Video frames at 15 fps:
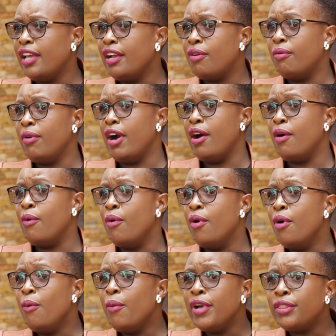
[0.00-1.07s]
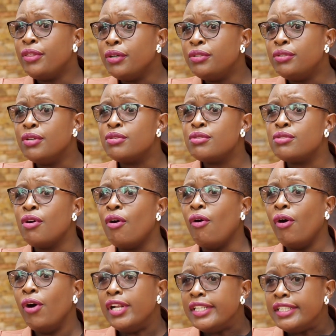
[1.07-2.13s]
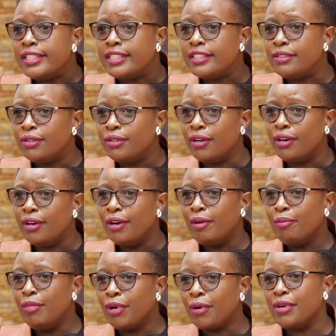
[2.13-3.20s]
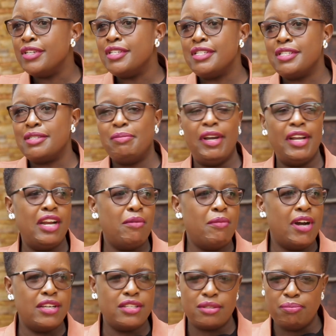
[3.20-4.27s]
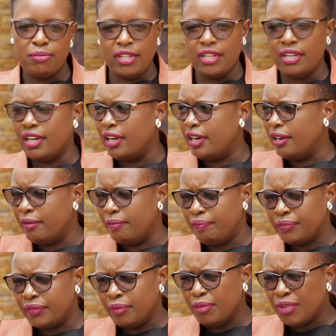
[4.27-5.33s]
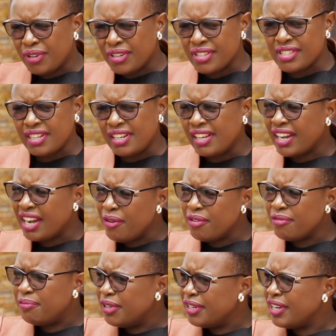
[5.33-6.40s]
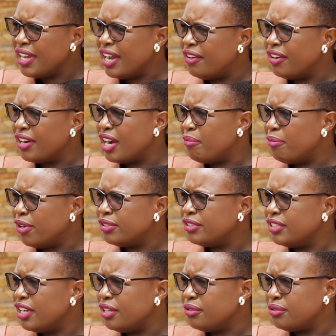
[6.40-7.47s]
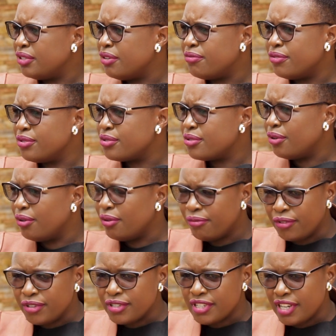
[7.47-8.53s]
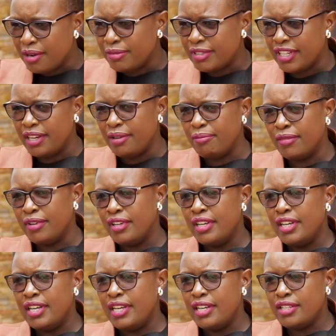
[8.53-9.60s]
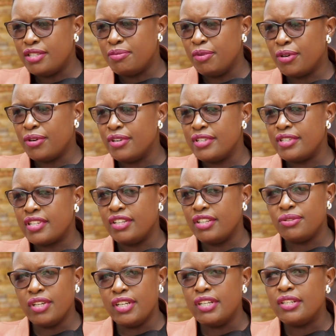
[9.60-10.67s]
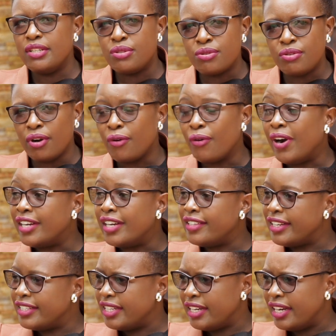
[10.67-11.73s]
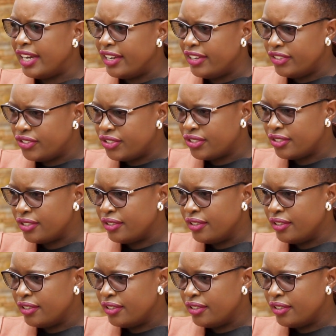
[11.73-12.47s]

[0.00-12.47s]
They're like, wow, we thought you're so old, you know, because my name has been, because they're like, oh, we've been hearing about Nyanjura for some time. It's because I joined this struggle at a tender age.